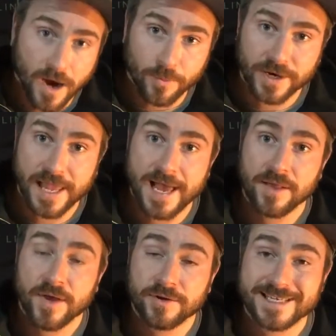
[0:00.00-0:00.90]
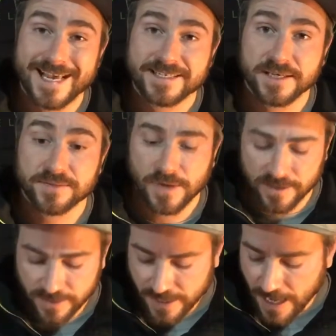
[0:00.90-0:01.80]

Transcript: I want to get out there and test it as well.